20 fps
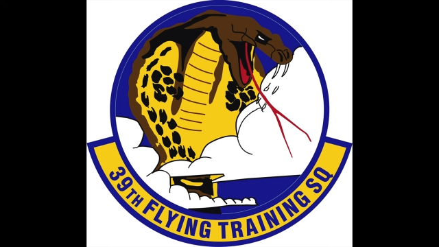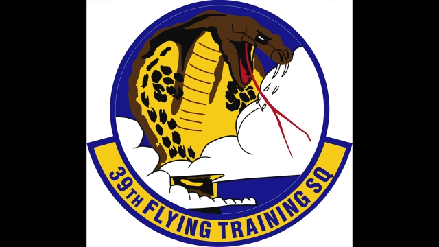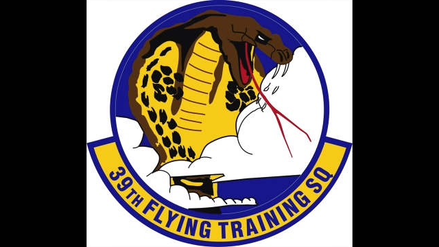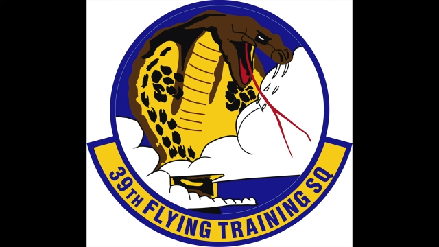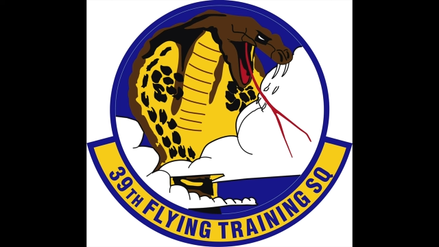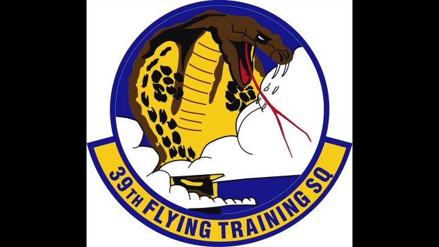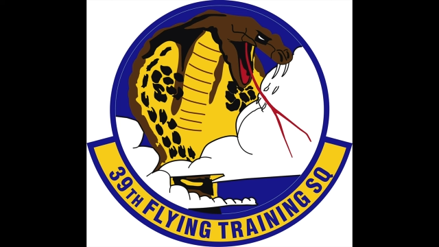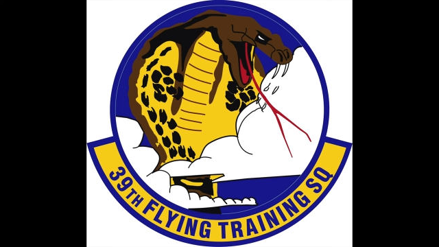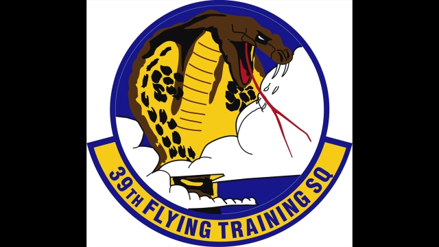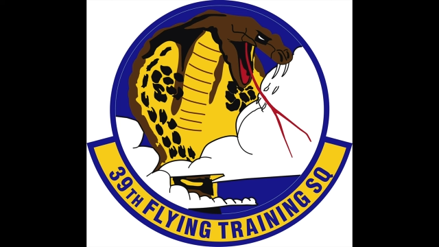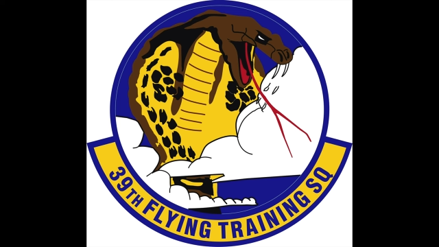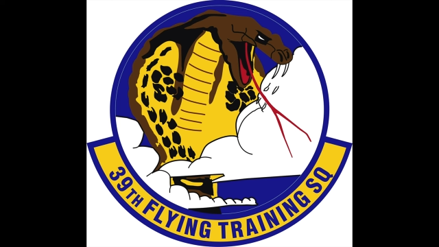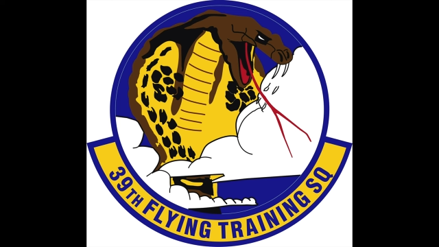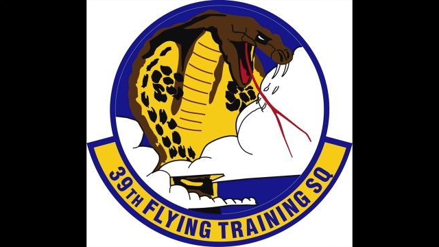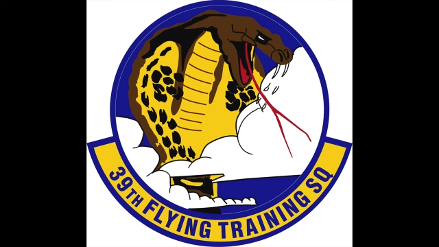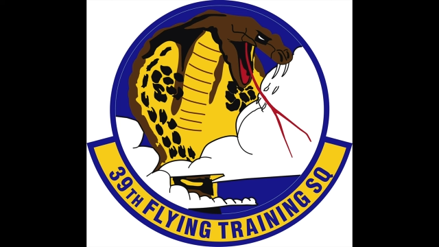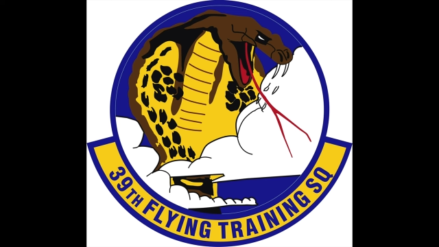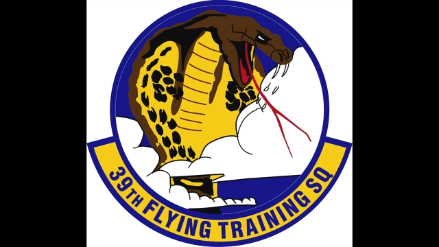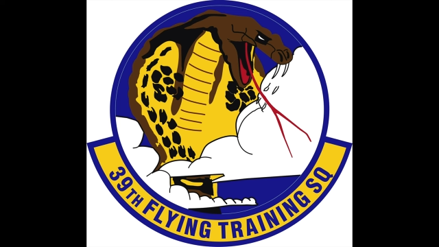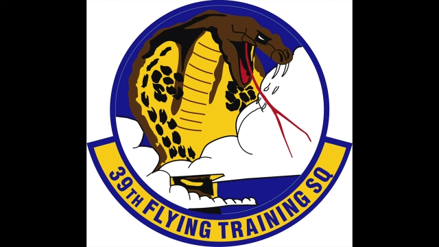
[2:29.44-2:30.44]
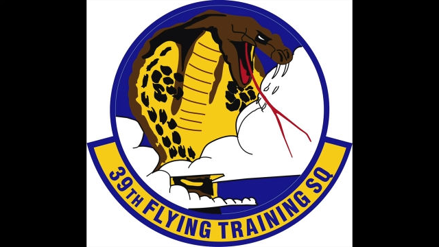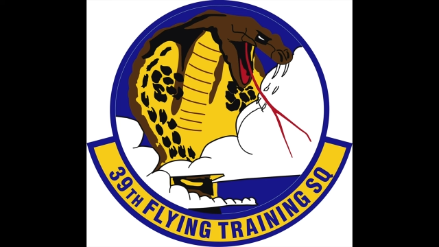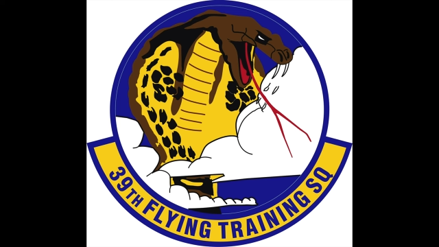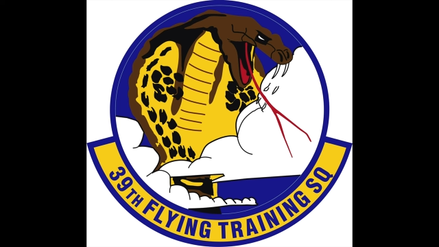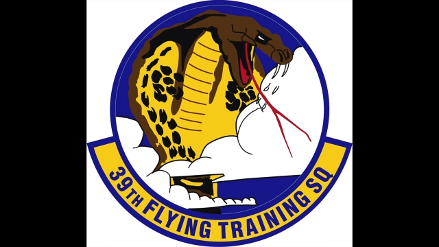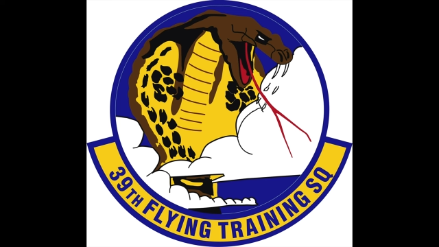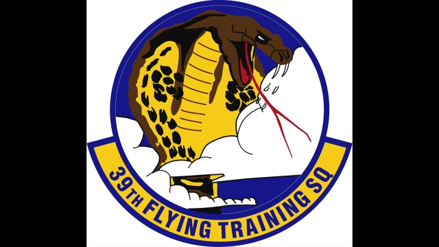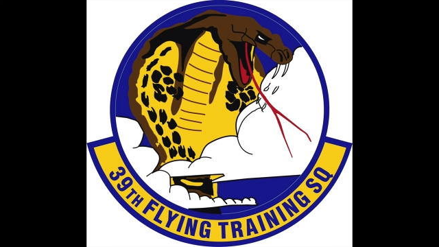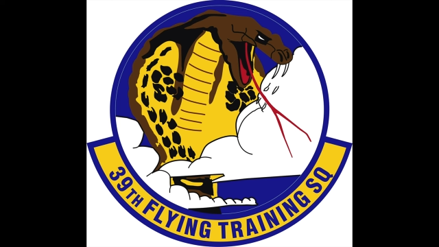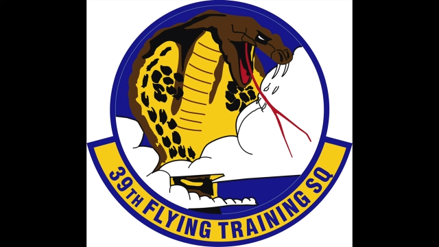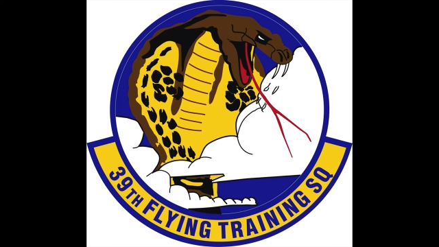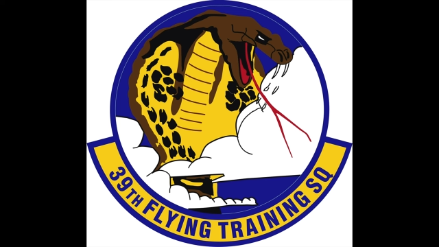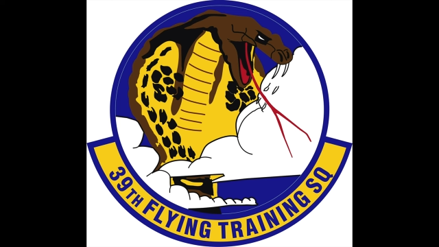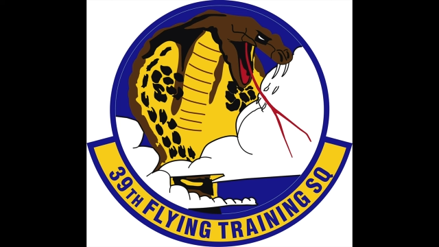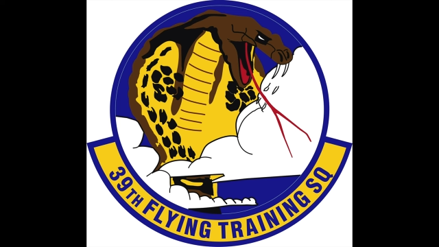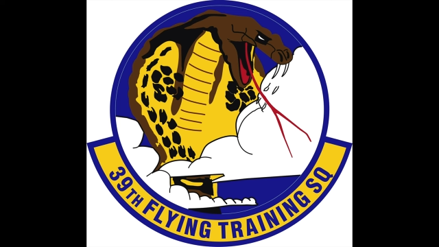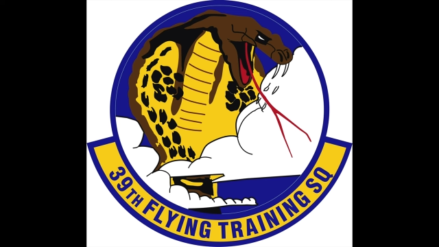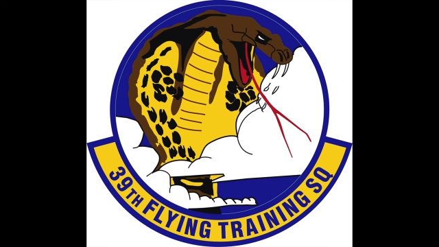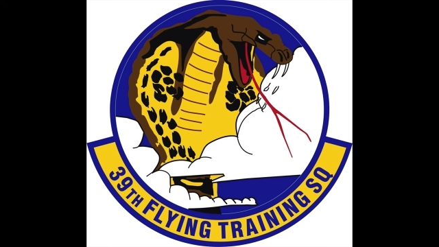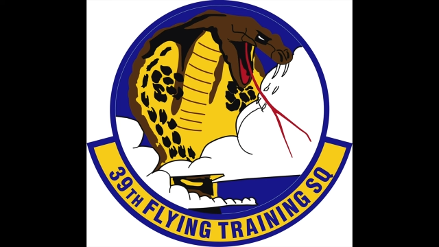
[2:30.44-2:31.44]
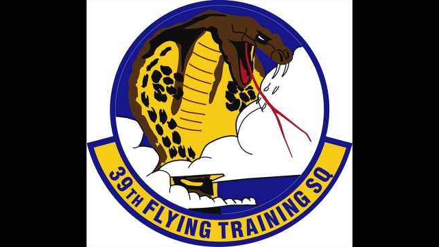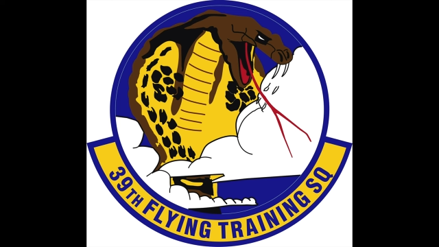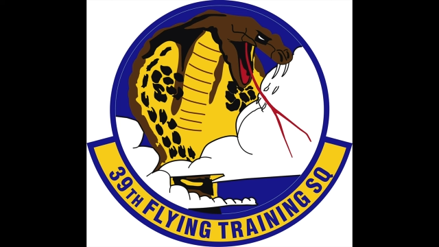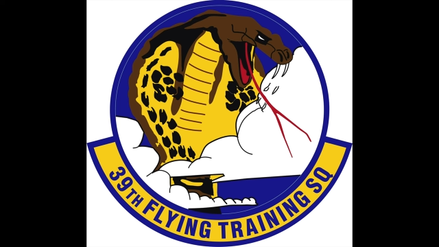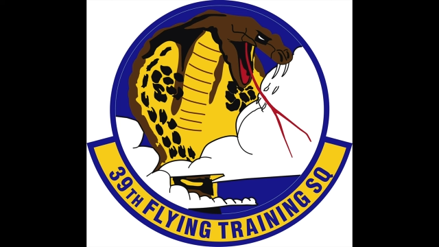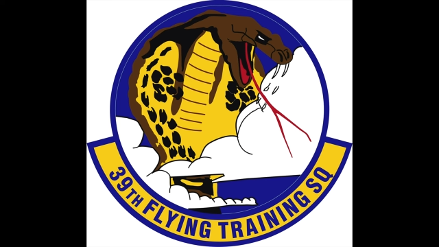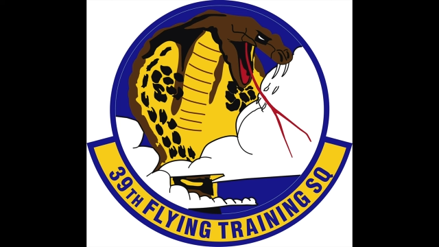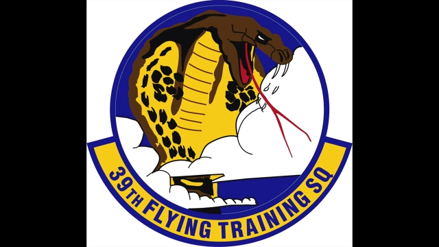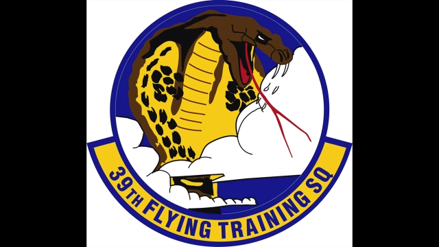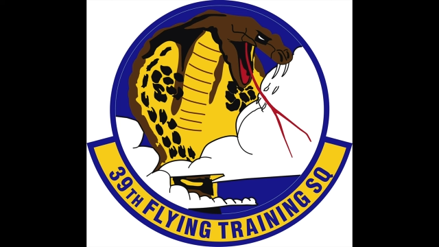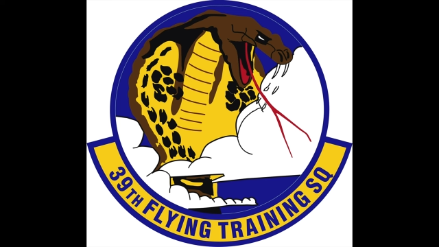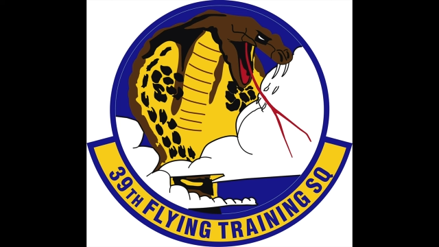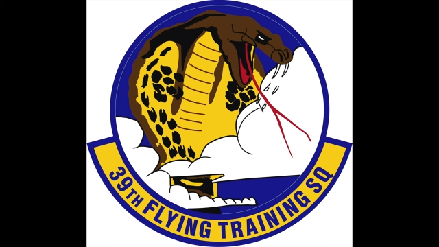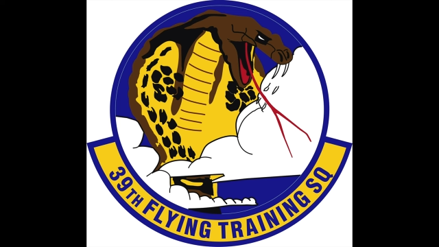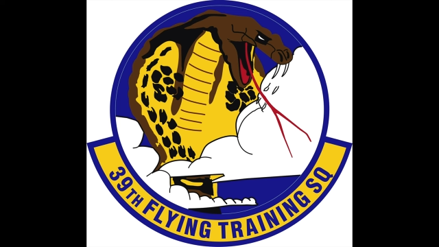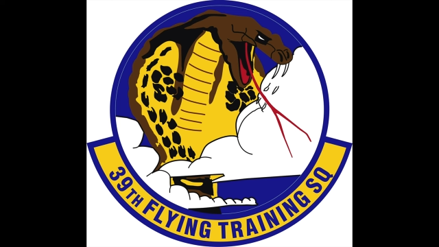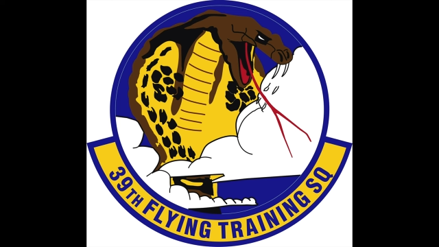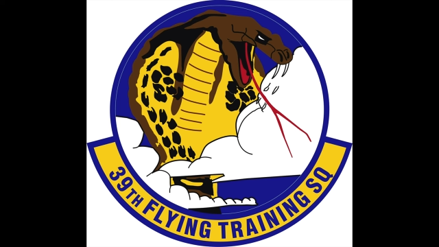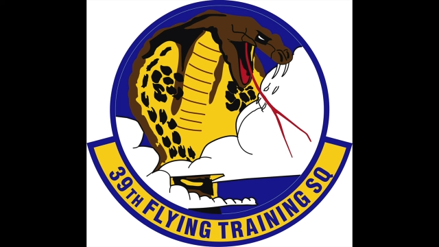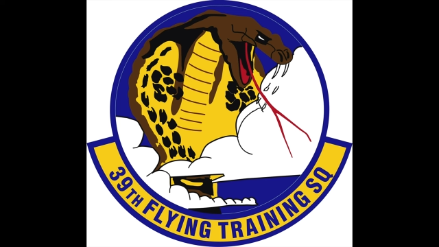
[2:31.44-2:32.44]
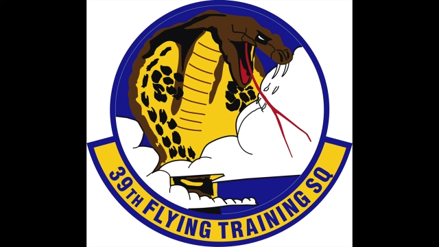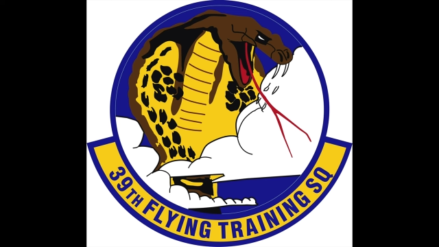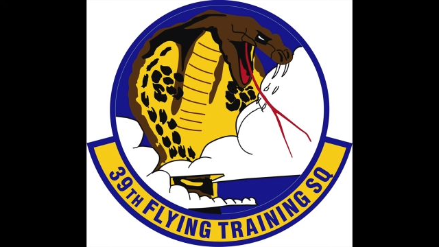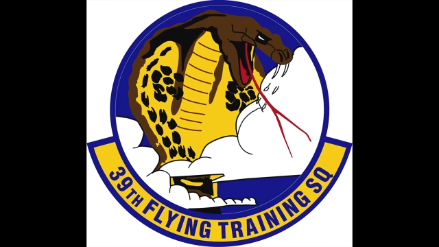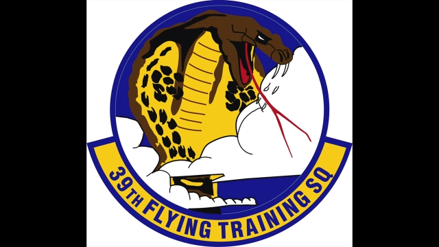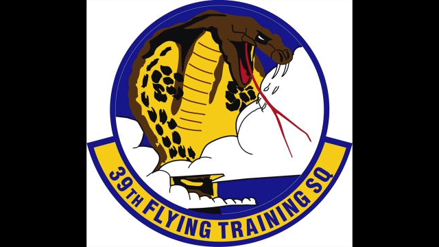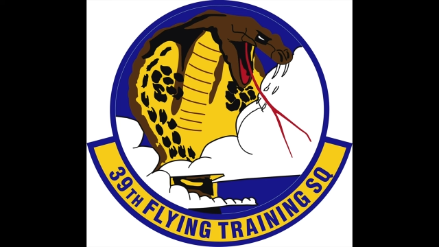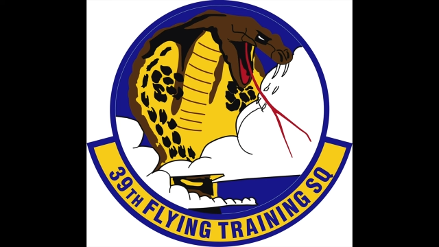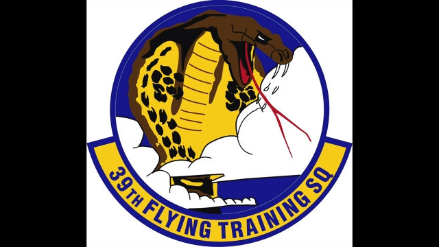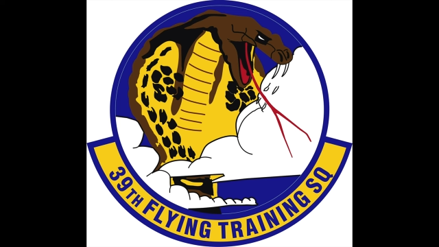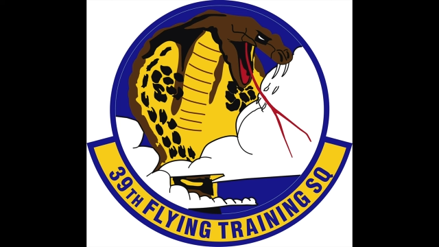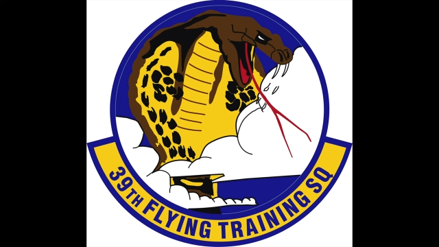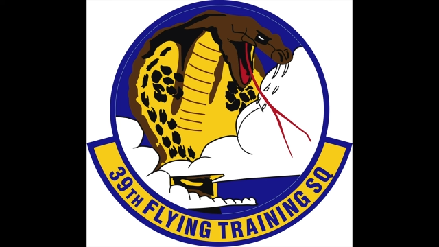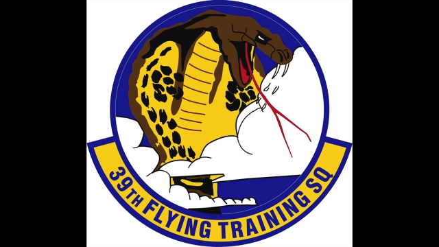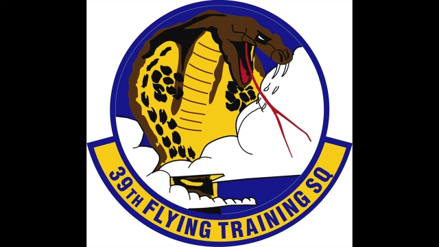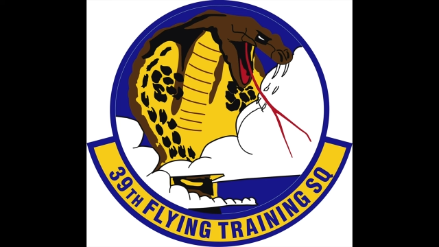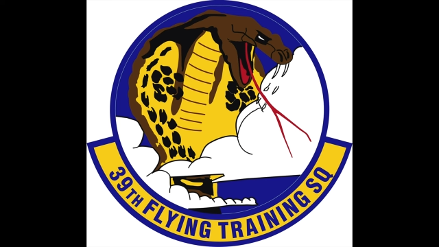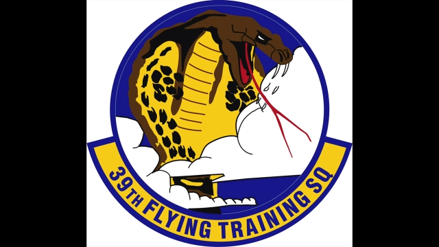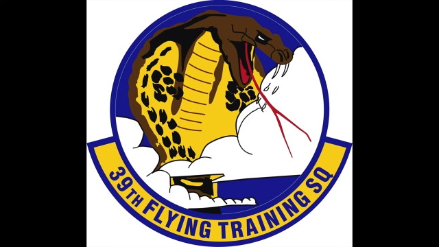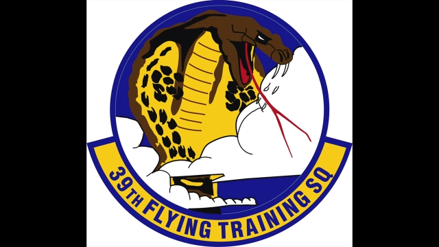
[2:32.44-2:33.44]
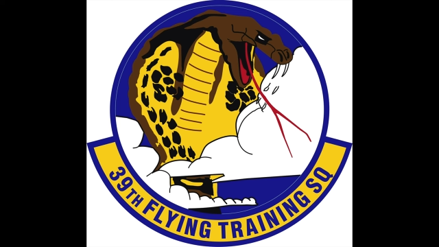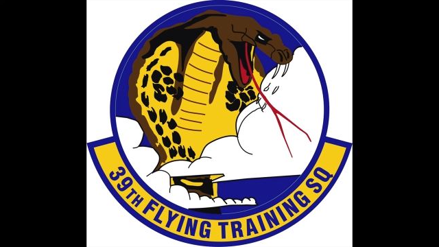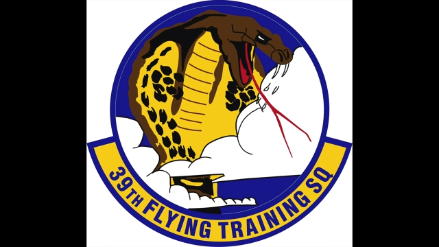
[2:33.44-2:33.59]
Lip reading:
[unreadable: no face in view]